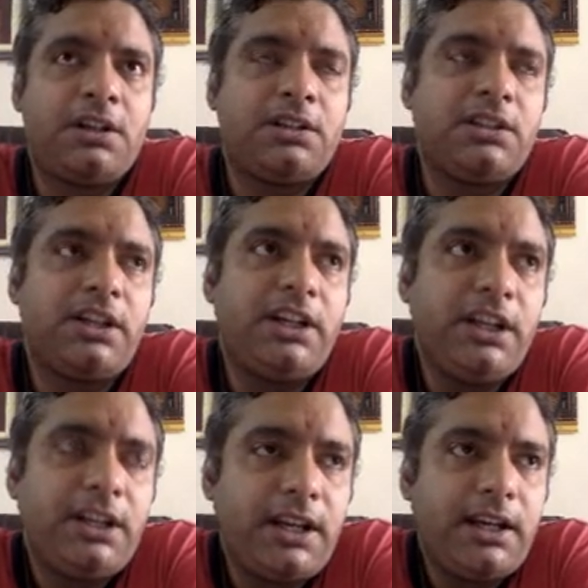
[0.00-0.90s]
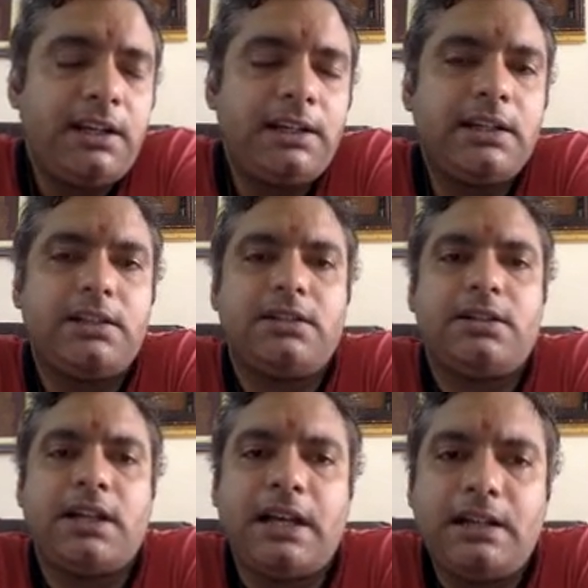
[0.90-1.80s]
The detailed
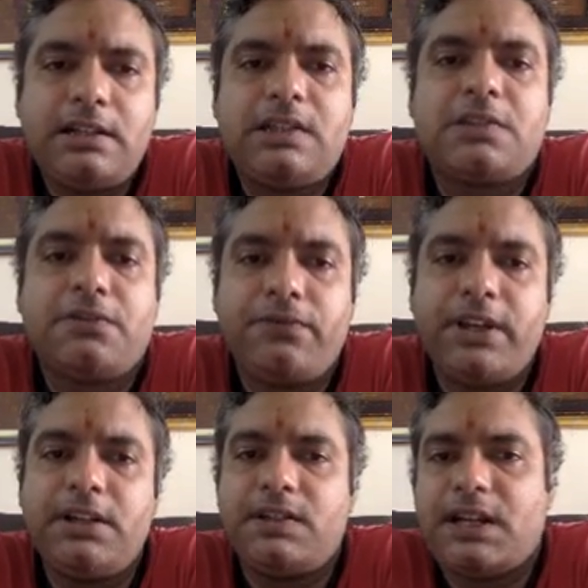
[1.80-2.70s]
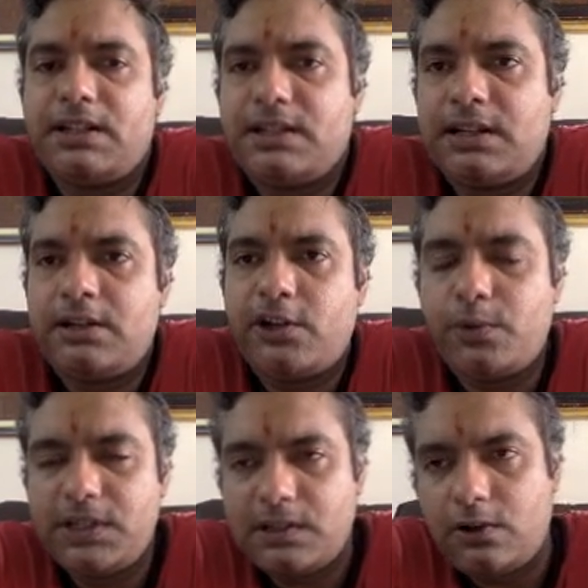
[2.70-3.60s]
analysis of Wigner-Seitz cell
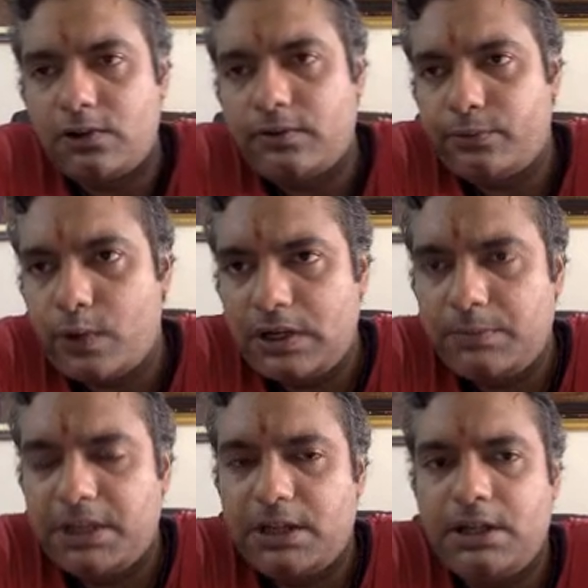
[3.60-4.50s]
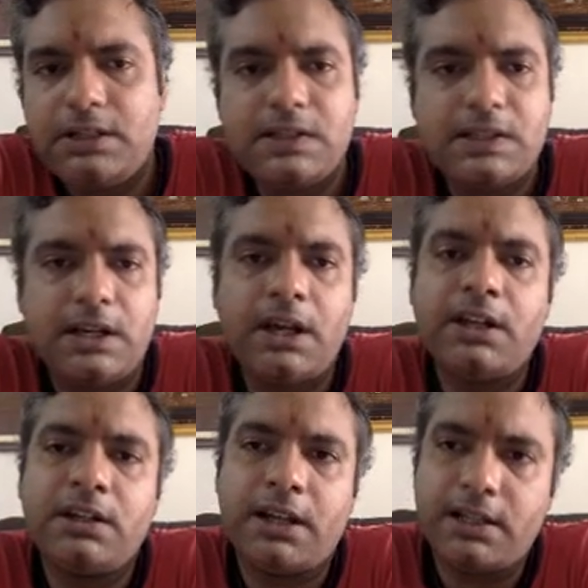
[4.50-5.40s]
requires a lot of quantum mechanics,
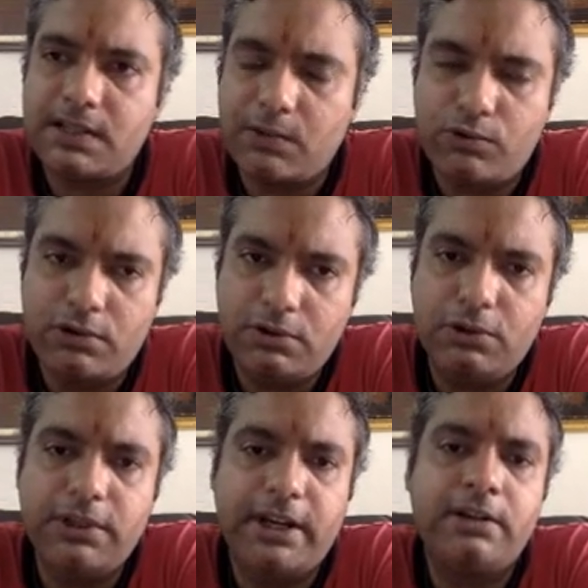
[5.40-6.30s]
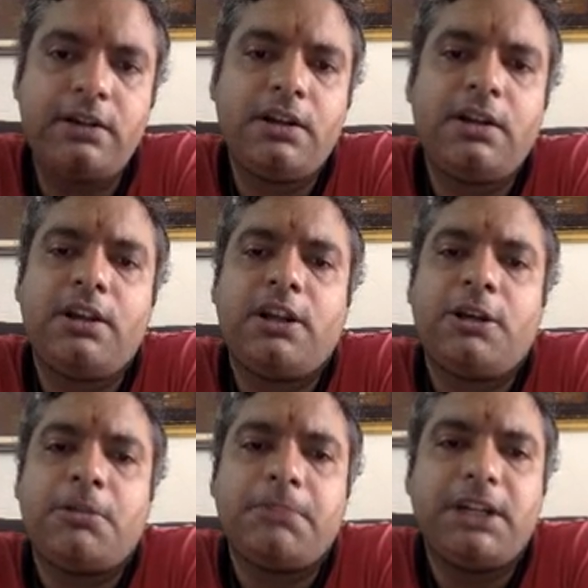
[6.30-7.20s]
and hence I would not go there.
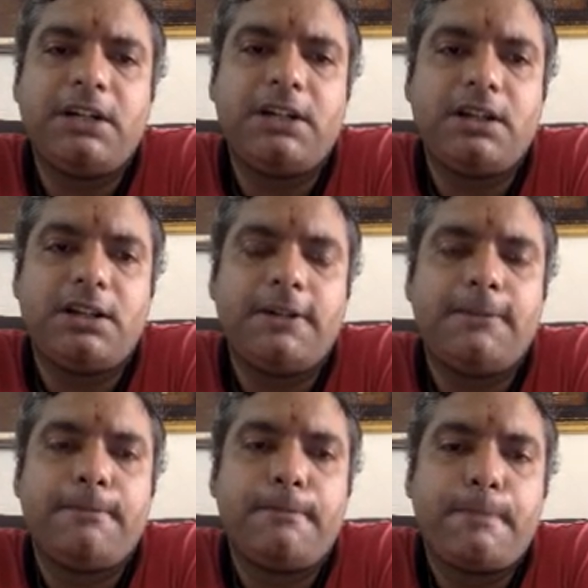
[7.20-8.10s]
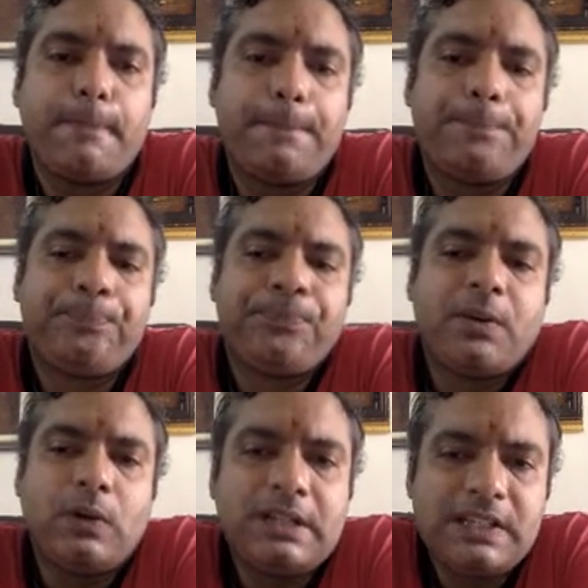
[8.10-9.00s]
But
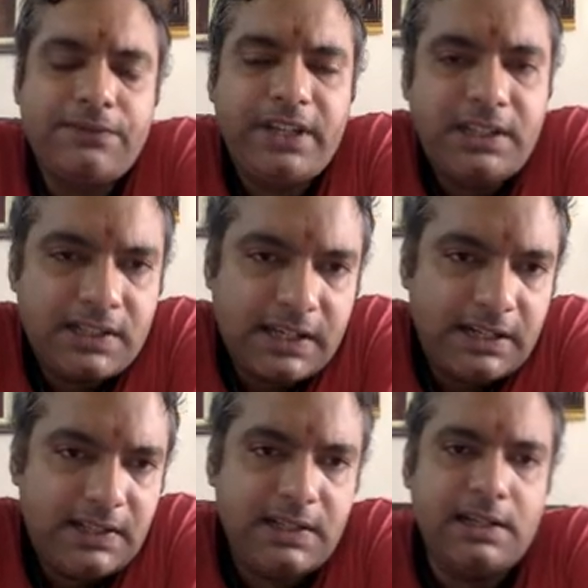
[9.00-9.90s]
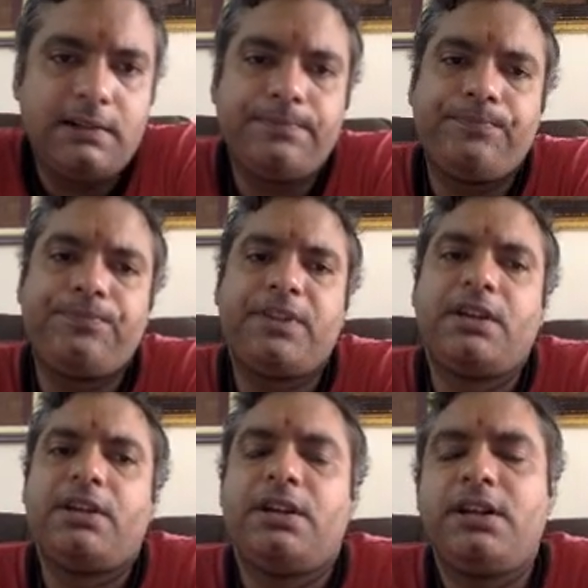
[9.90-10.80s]
what is a Wigner-Seitz cell?
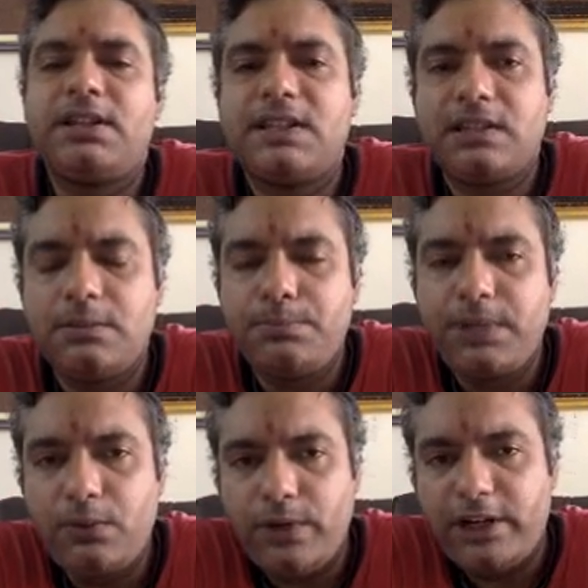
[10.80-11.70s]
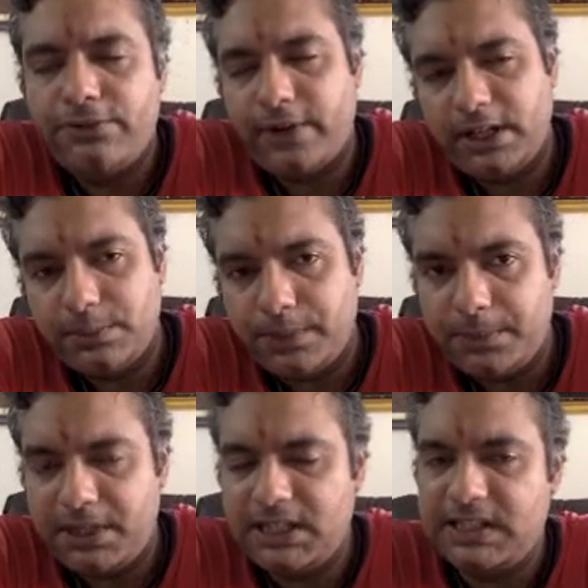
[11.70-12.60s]
It is a simple way to find the
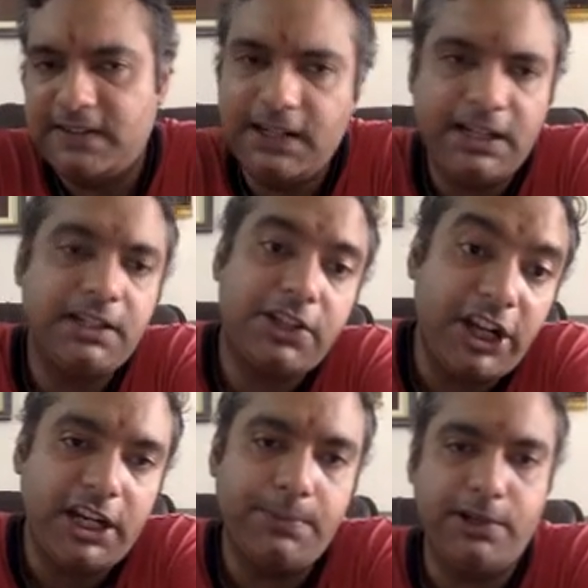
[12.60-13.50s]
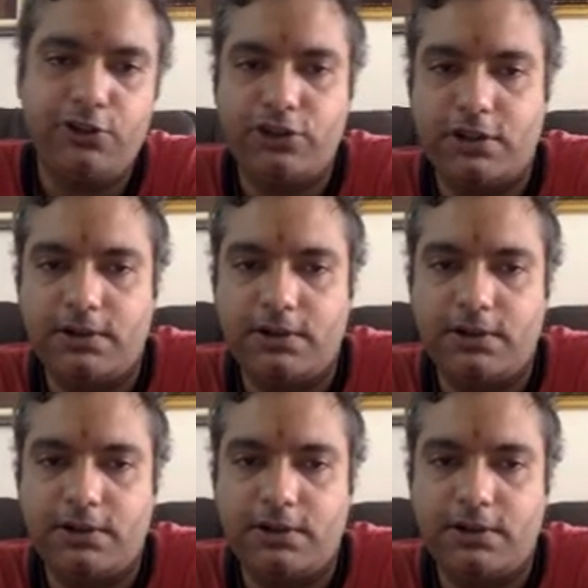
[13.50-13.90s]
primitive cell in a 3 dimension.